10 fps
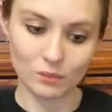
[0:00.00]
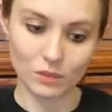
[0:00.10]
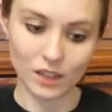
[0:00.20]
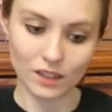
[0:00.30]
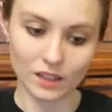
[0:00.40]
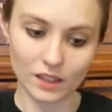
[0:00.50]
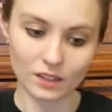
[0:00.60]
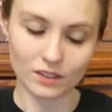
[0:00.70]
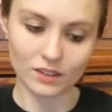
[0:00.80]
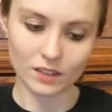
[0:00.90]
My
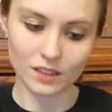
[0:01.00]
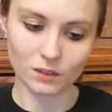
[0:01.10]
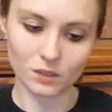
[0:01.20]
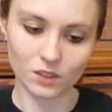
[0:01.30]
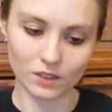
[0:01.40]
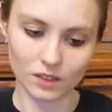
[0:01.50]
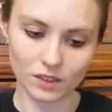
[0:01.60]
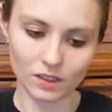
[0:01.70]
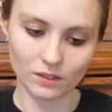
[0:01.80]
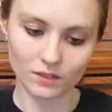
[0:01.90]
IRC keeps going
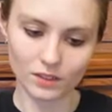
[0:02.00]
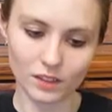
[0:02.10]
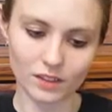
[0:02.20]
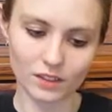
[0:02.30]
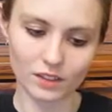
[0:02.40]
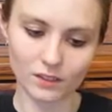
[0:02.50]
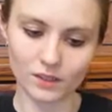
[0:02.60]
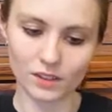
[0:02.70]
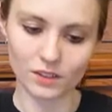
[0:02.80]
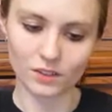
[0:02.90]
off because I
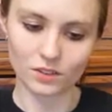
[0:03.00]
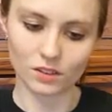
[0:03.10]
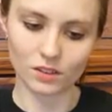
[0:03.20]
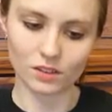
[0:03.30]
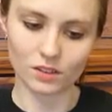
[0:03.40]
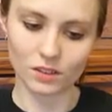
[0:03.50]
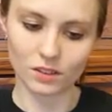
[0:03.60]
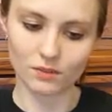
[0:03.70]
forgot to turn it off.